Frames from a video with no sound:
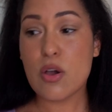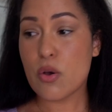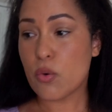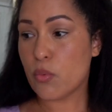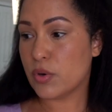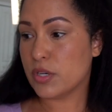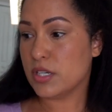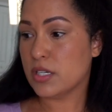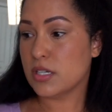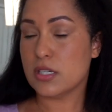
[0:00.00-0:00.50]

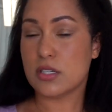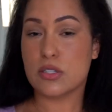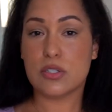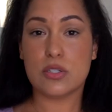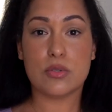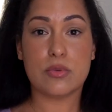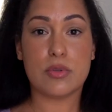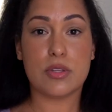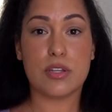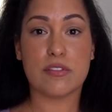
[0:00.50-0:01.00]
what are you gonna
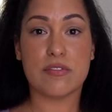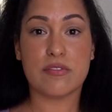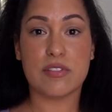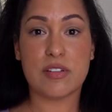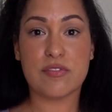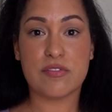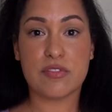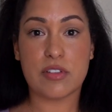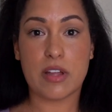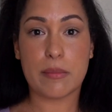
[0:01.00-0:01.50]
do with your
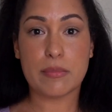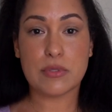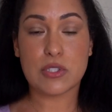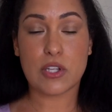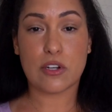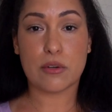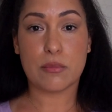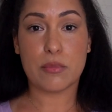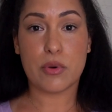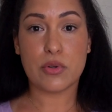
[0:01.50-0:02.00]
flip-flops
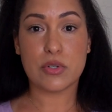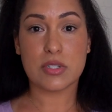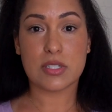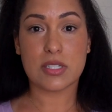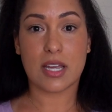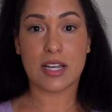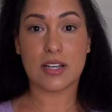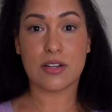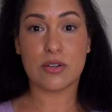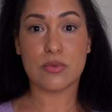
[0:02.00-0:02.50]
on a
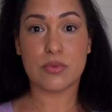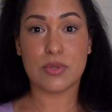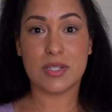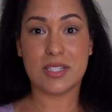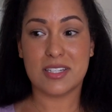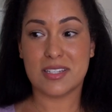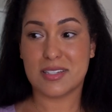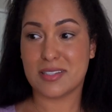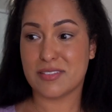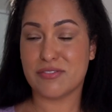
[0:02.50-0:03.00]
motorcycle
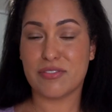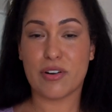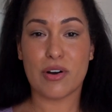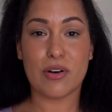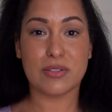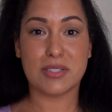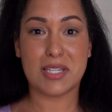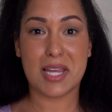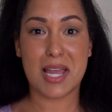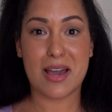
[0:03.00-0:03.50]
when you
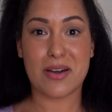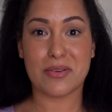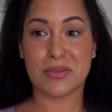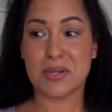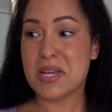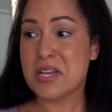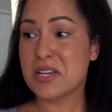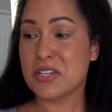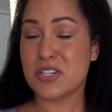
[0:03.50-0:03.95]
fall down?